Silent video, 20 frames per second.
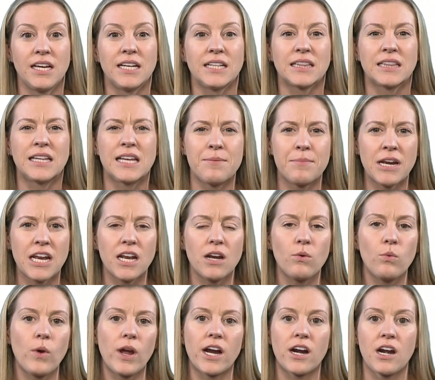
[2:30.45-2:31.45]
limited
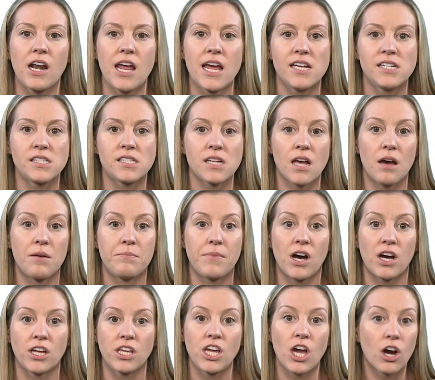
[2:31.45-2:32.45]
awareness
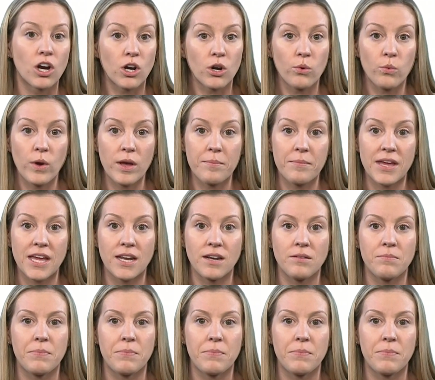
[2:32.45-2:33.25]
among younger women